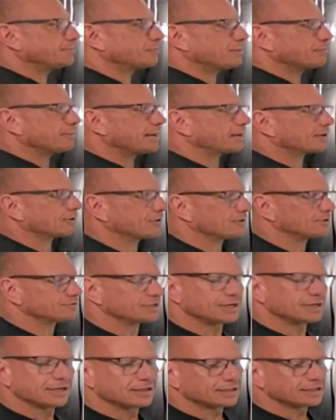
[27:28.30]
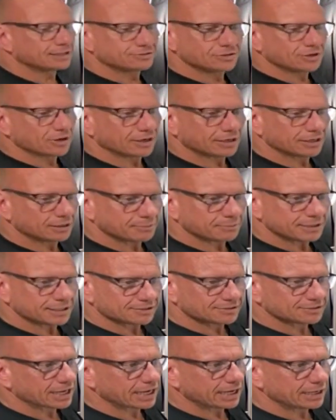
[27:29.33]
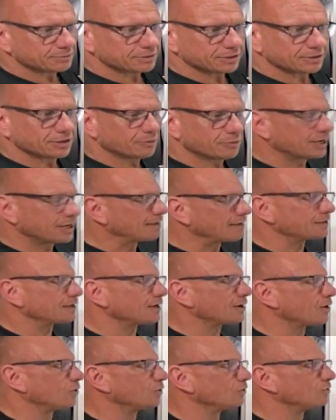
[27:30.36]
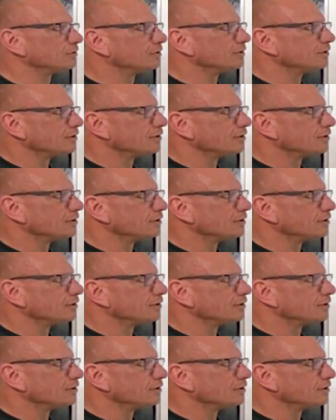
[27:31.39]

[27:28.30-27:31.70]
my macros. It's not going to be the same. You don't want to have the whole